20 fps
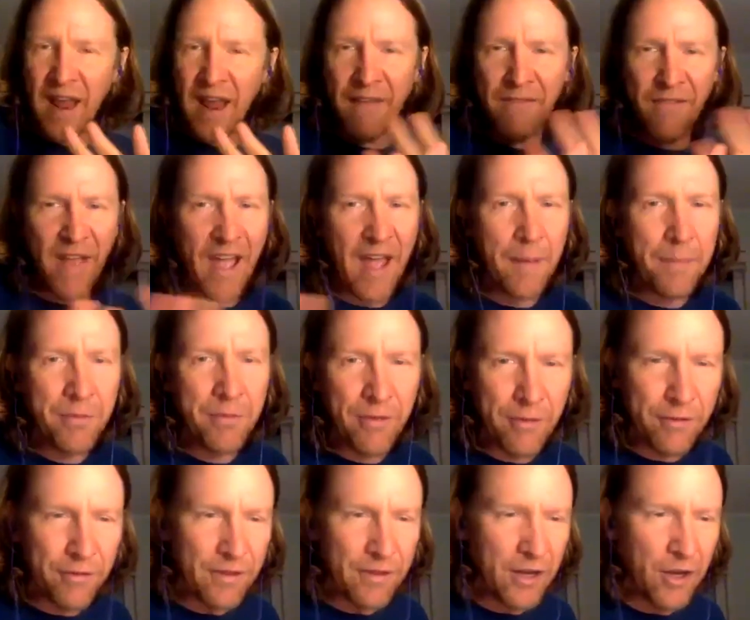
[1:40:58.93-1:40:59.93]
have
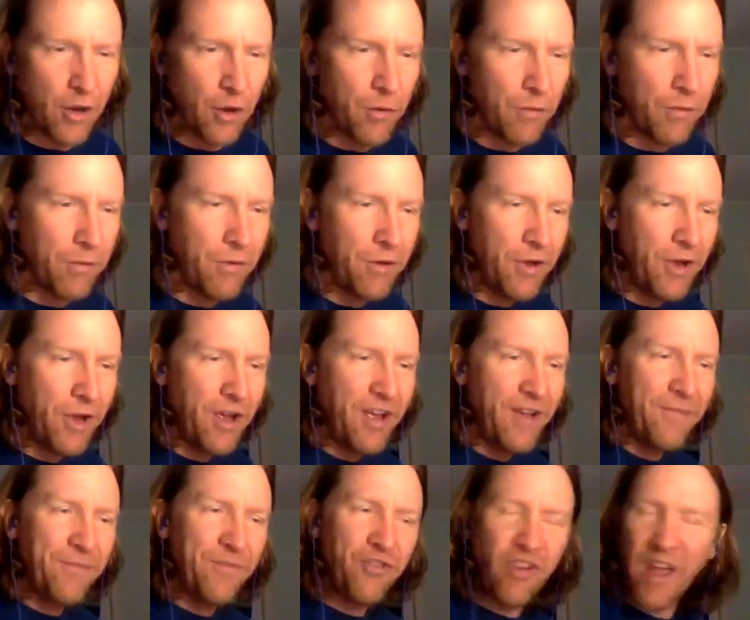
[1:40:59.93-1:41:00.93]
absolutely no
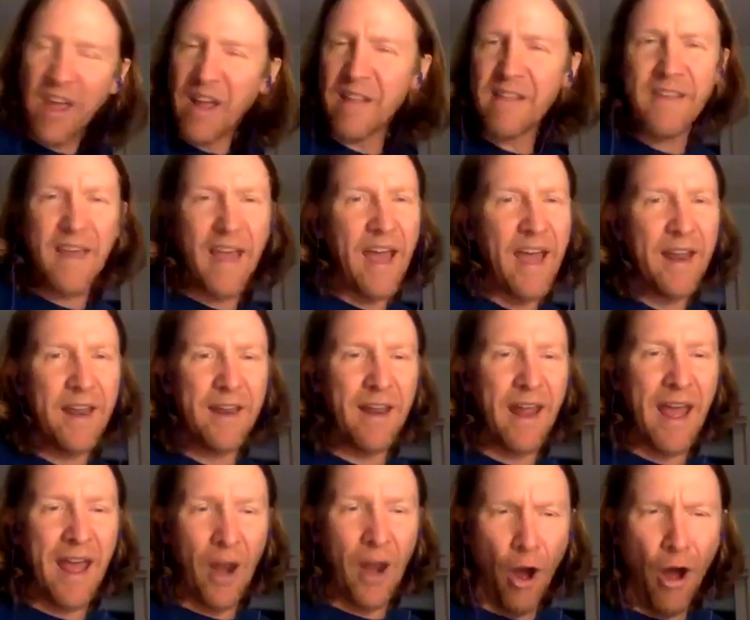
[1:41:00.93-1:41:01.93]
chance at it
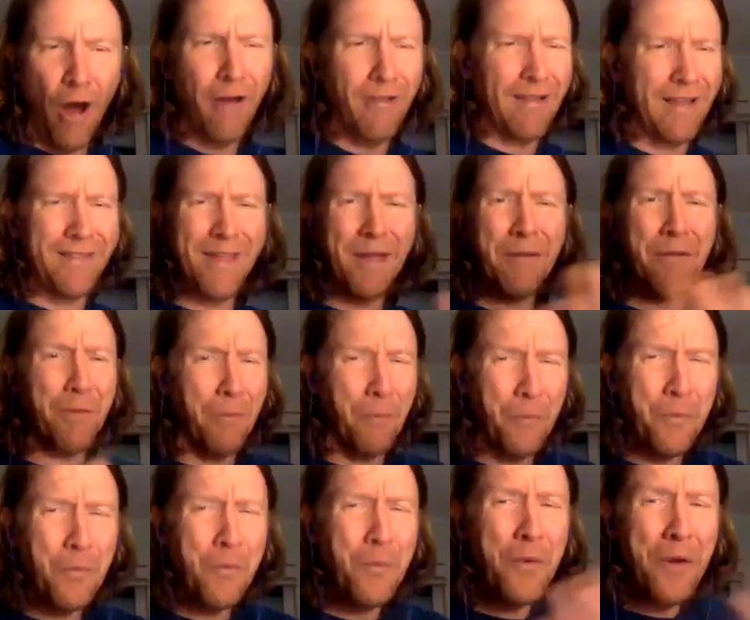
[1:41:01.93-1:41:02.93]
at all. Like, they were
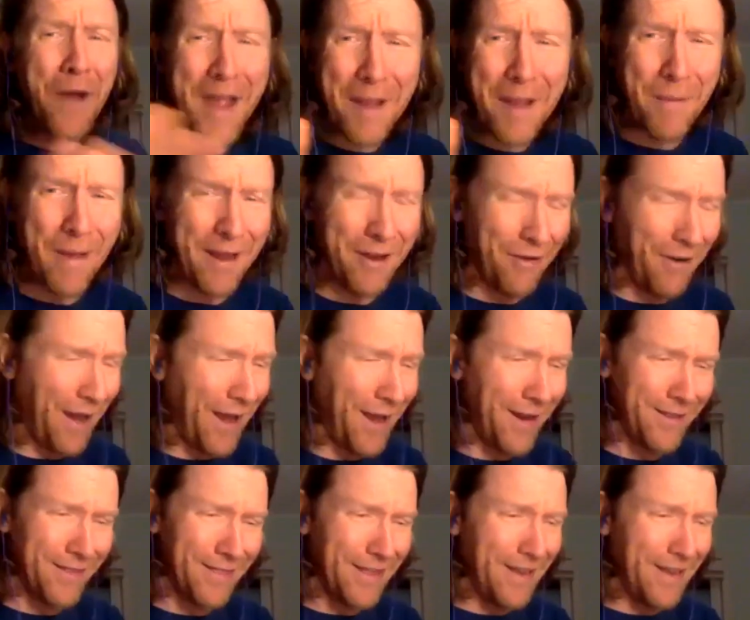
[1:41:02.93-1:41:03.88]
way better at it